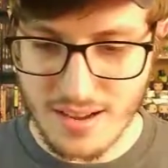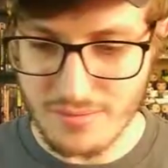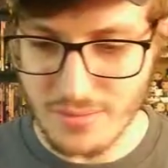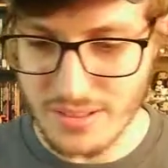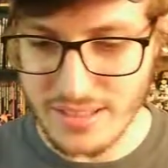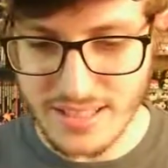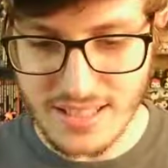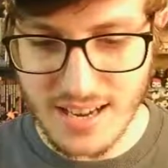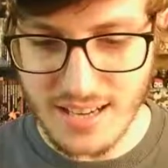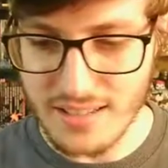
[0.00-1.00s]
really
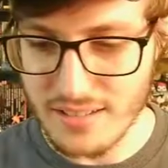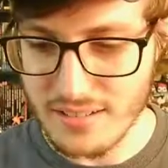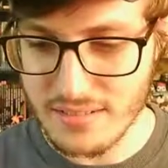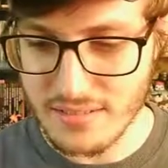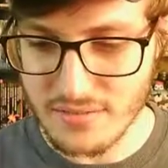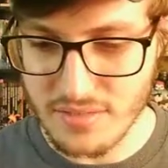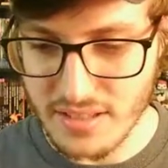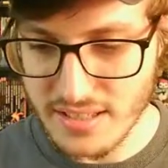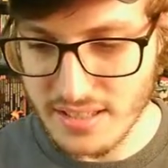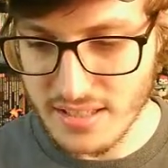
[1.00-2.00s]
excited for
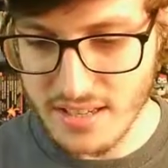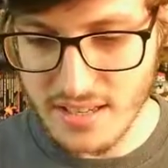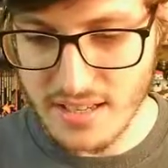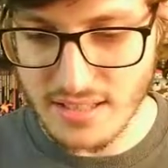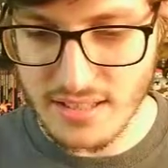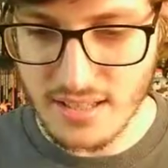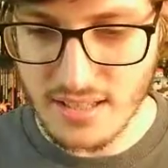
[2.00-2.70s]
this series.